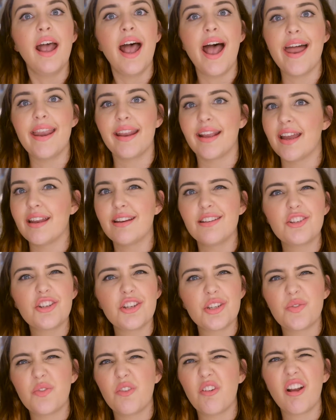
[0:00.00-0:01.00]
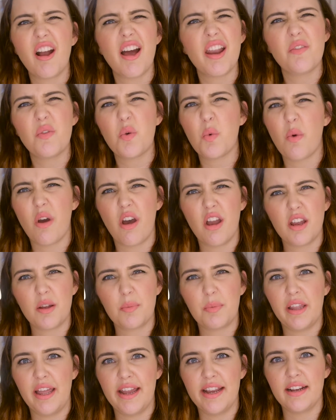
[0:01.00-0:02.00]
And again, it's just for a kind of a work
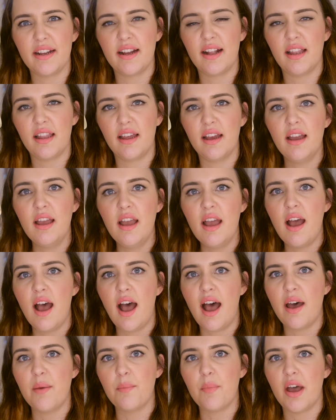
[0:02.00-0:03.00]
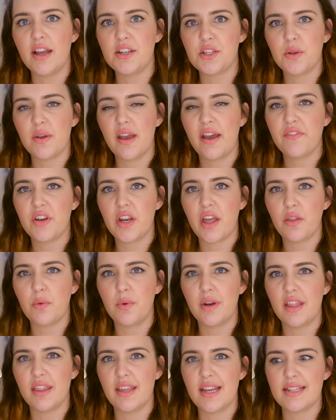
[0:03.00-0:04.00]
plain colour. I do have another
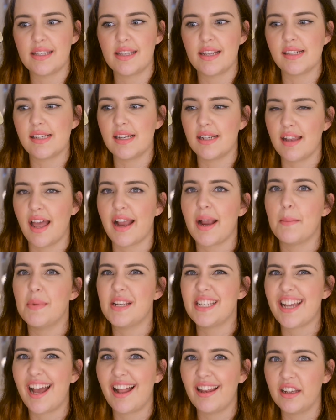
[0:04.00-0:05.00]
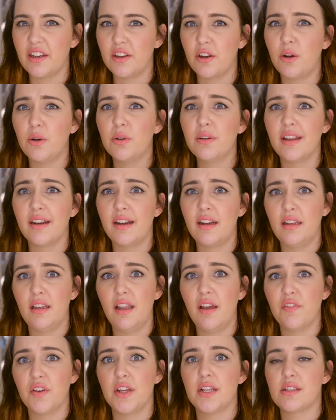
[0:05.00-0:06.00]
one of these that's in like a metallic gold, and I
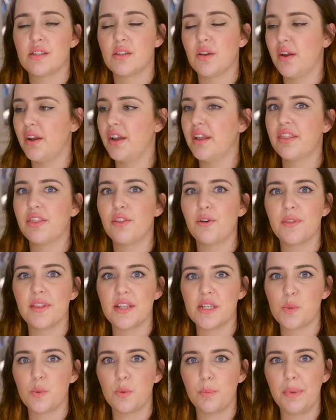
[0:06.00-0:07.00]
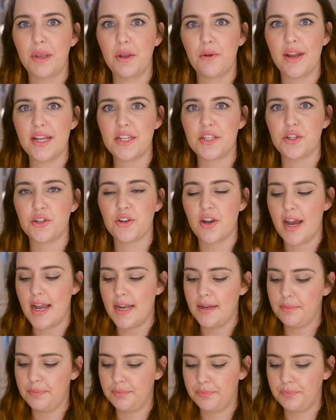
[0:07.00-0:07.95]
love it, so I thought this would be great to try.